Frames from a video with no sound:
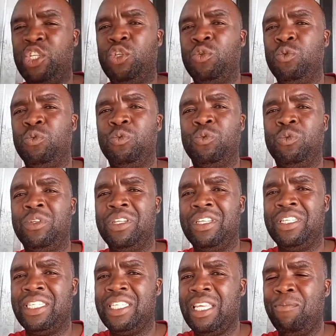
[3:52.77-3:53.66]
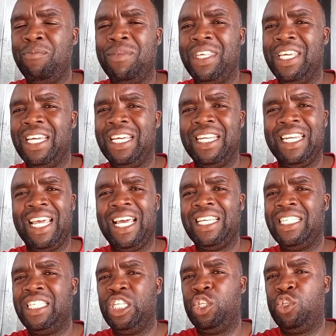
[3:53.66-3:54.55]
to something
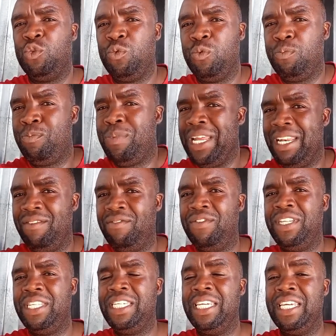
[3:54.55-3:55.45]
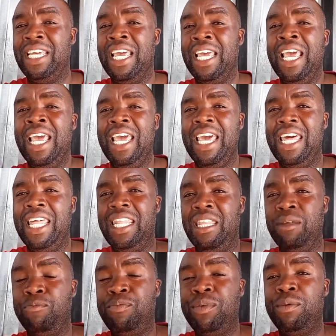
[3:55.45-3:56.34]
next to benefiting
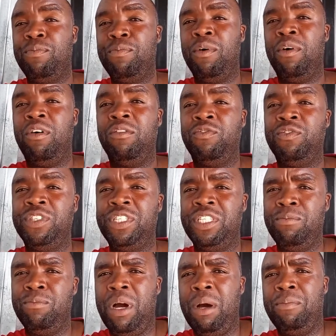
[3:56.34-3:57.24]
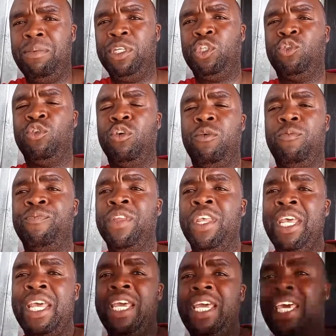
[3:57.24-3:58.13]
the people of Zimbabwe. So,
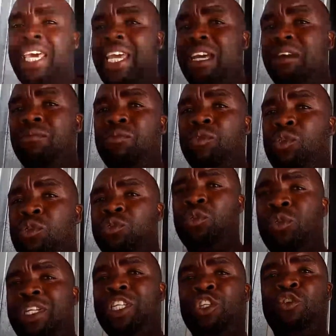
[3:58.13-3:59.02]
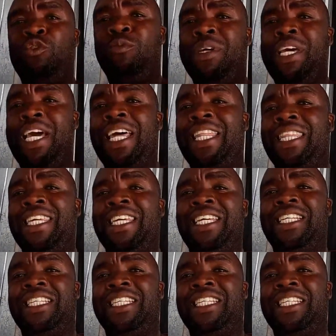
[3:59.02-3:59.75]
Mthuli Ncube, I think